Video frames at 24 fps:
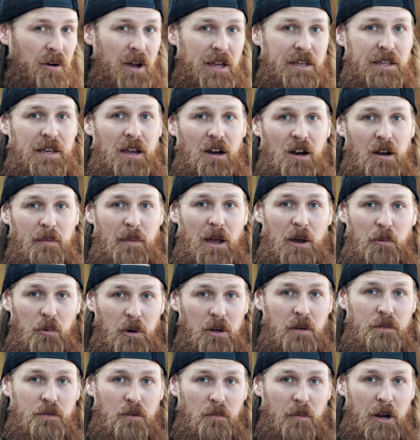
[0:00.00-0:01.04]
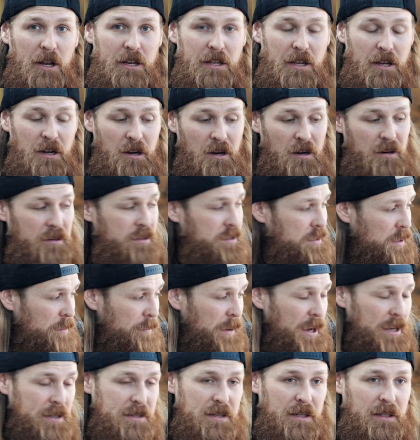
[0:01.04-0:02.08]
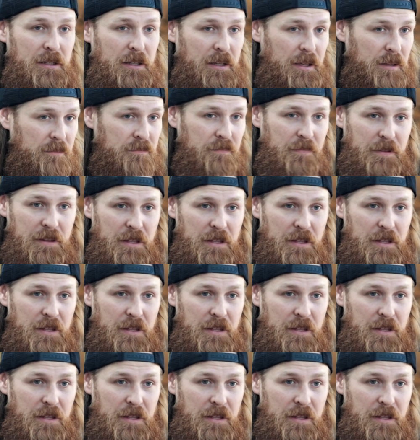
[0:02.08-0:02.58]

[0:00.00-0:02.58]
I carry my wood from right here to basically